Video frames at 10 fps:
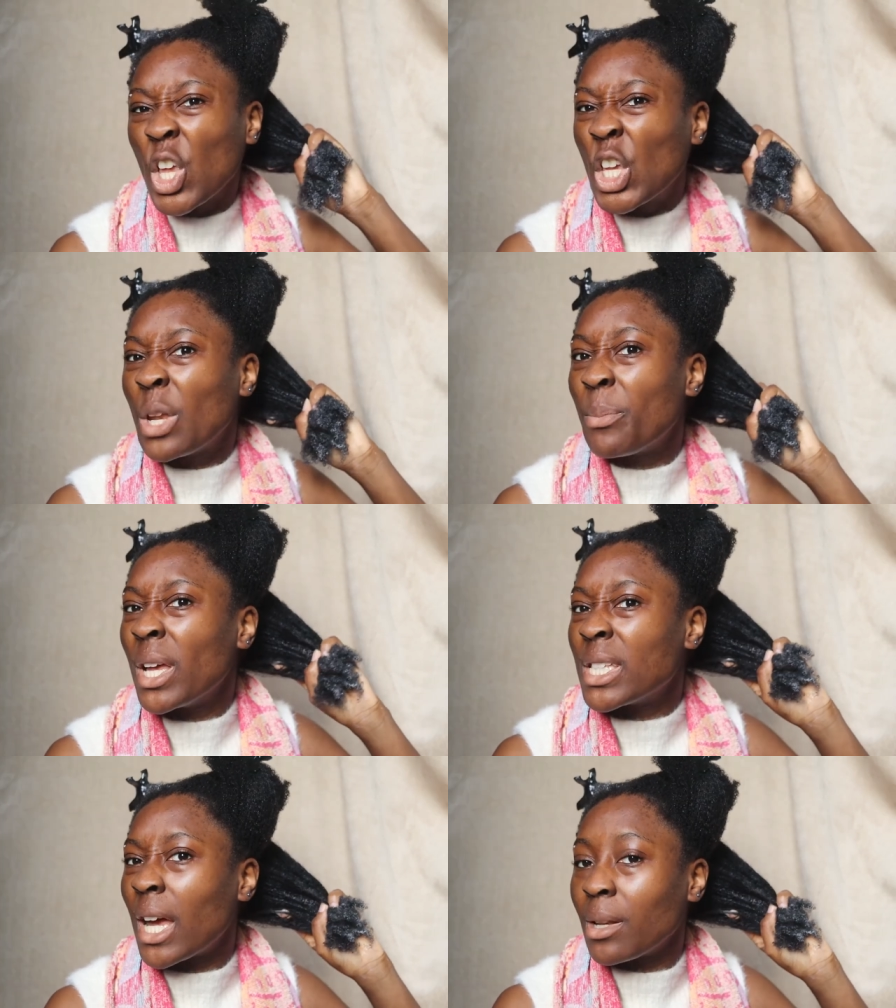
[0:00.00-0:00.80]
I'm gonna
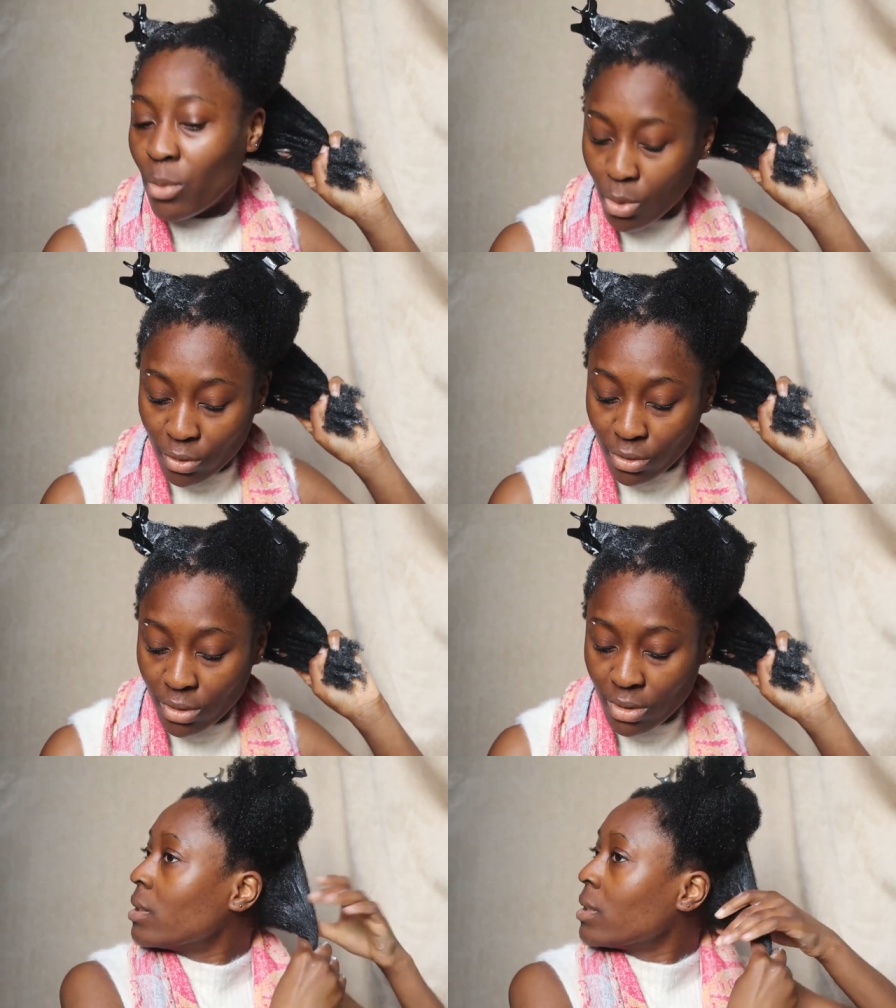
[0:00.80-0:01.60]
put a tad more on.
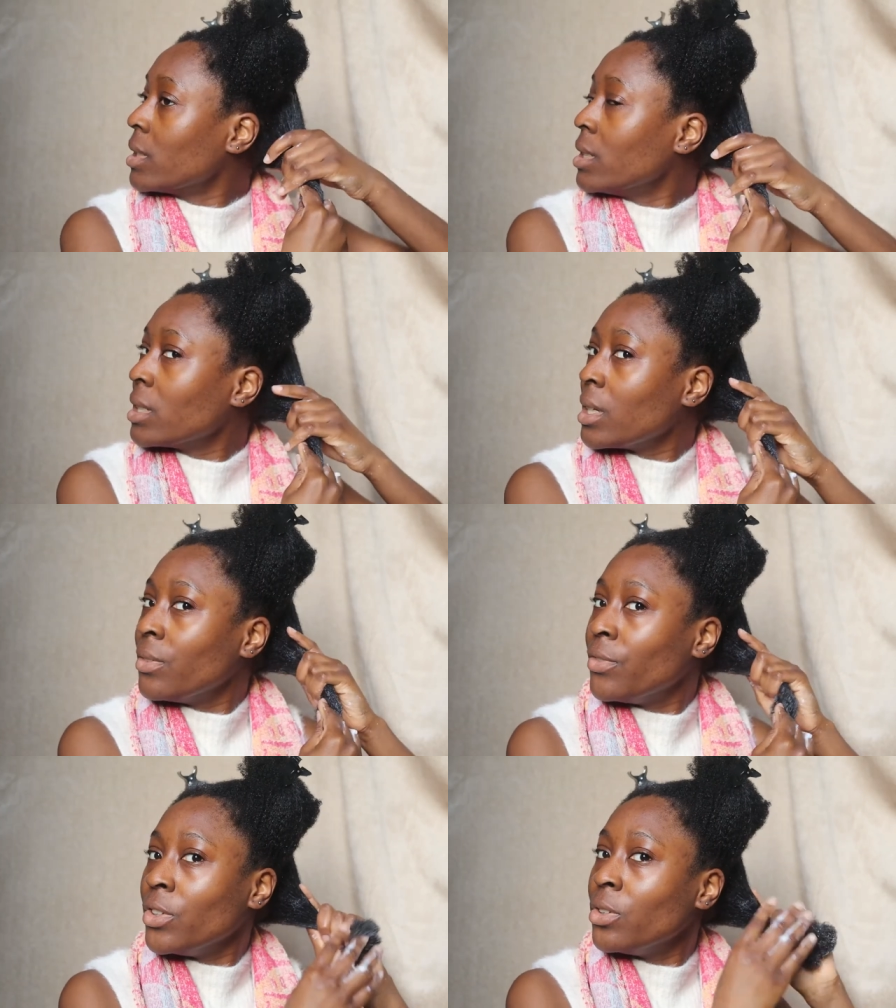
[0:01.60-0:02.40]
And I think
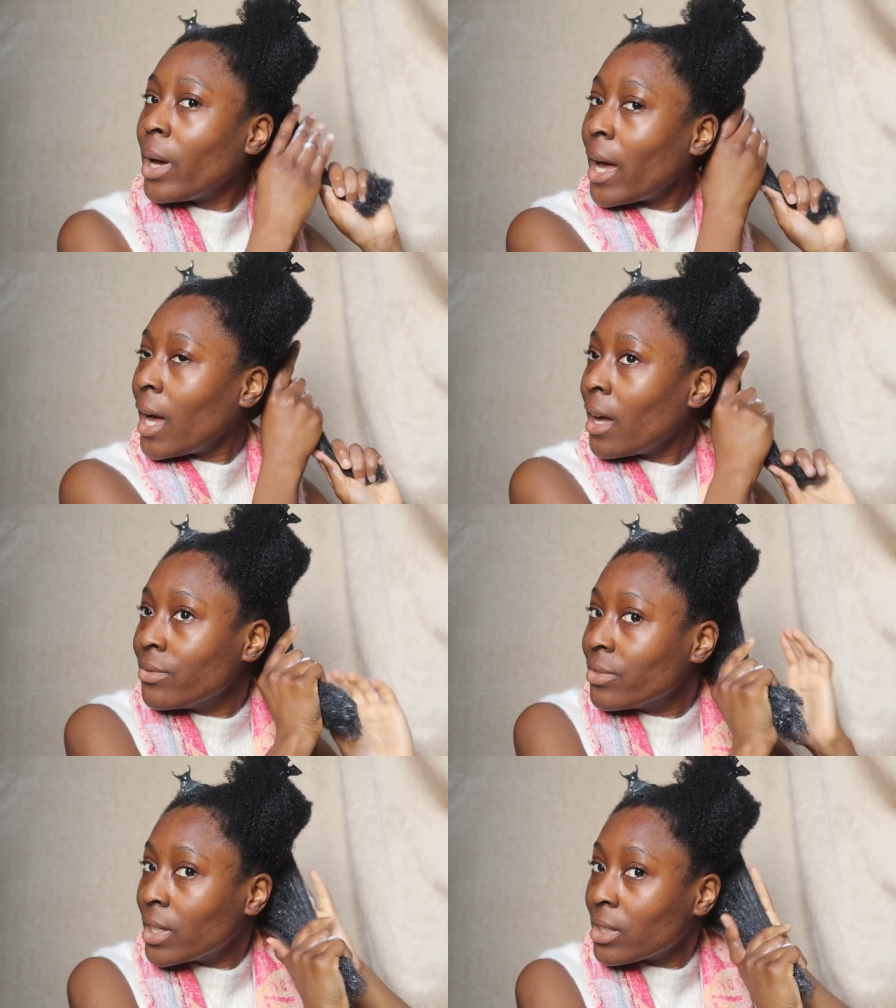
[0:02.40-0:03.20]
if you
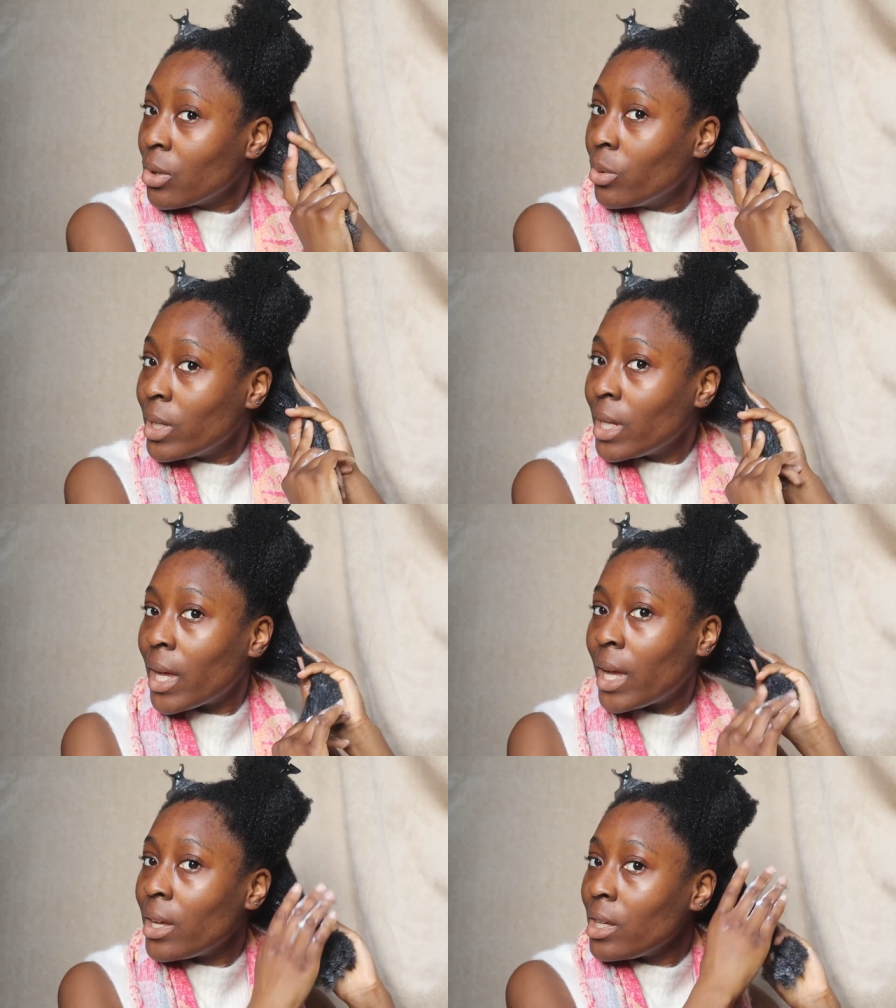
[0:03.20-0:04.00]
have like coily
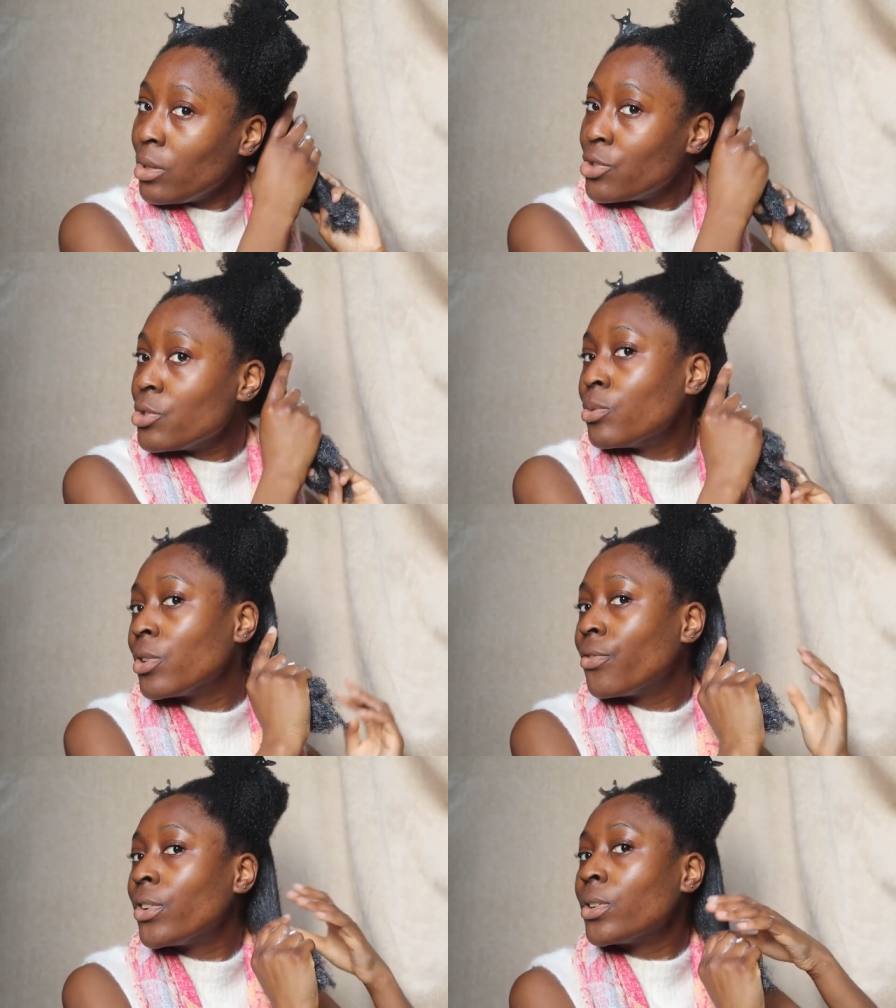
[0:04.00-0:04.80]
hair, you do want
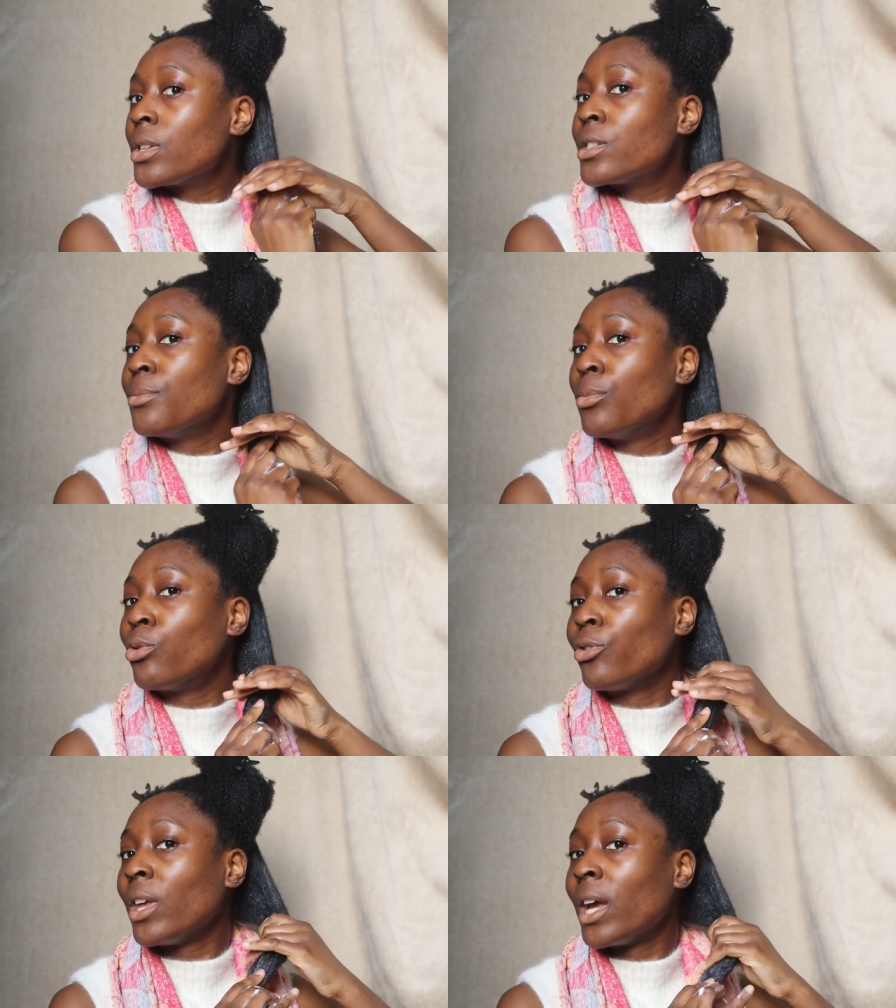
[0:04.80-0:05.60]
to focus it
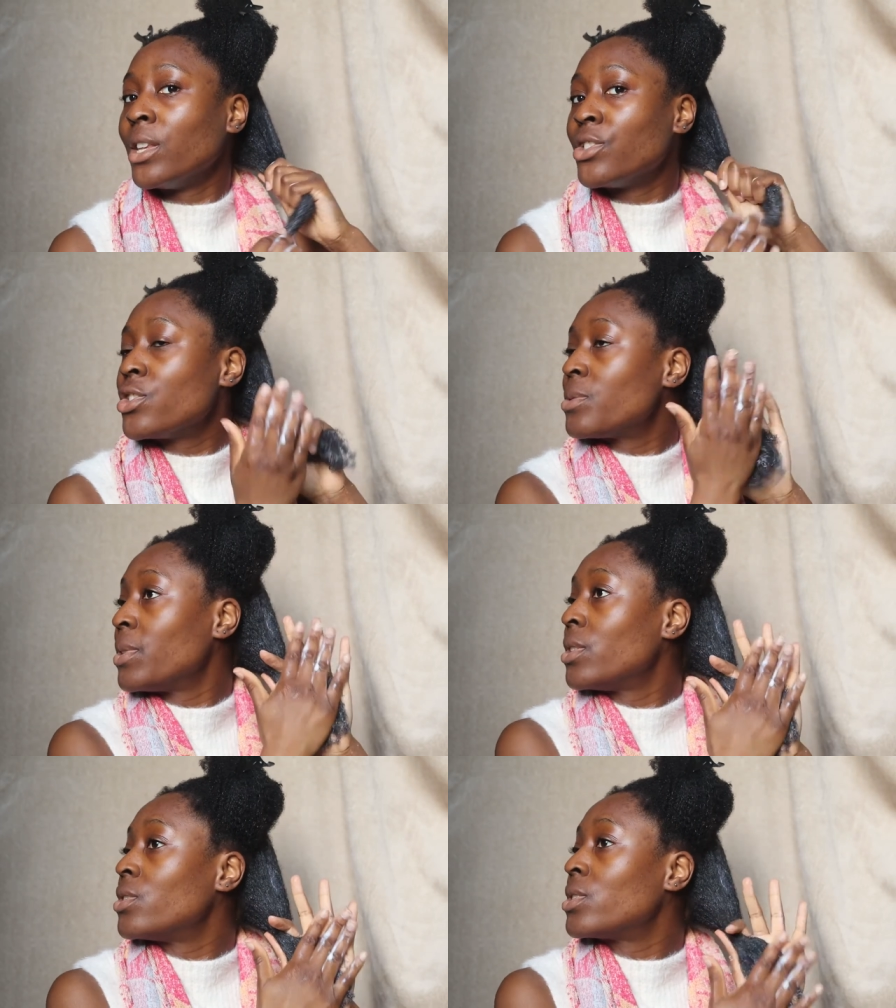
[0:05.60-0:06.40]
more on the ends, just
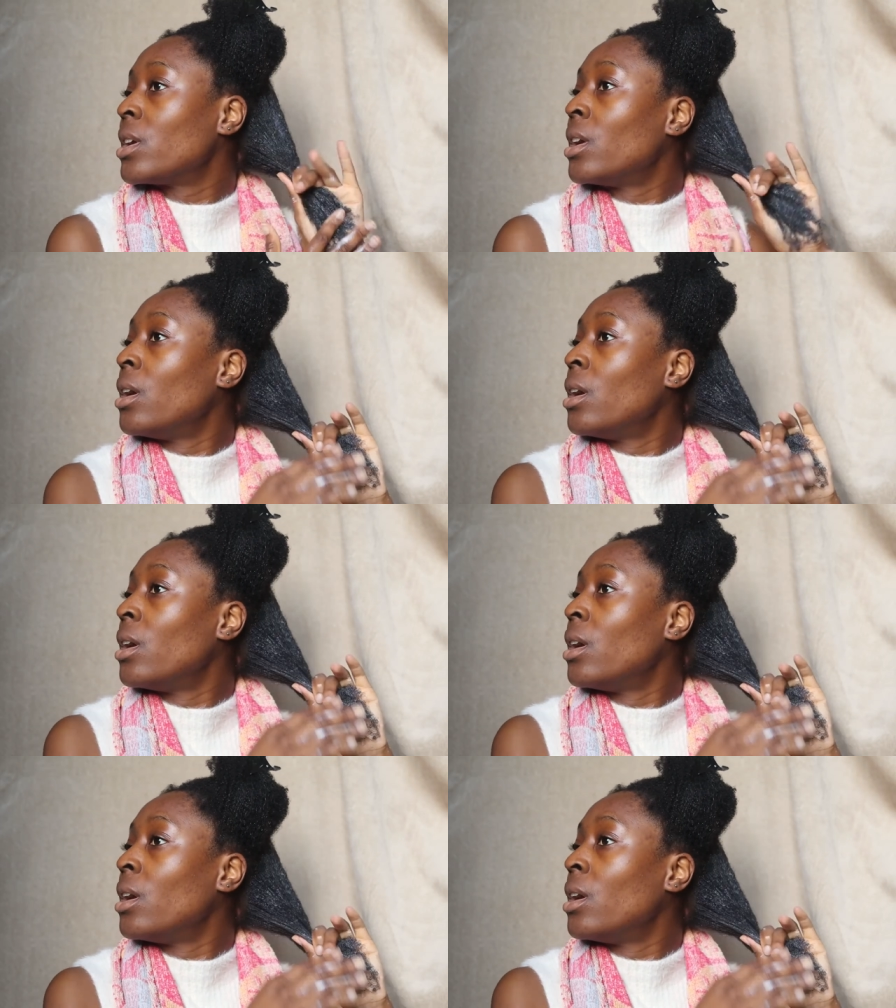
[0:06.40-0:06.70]
because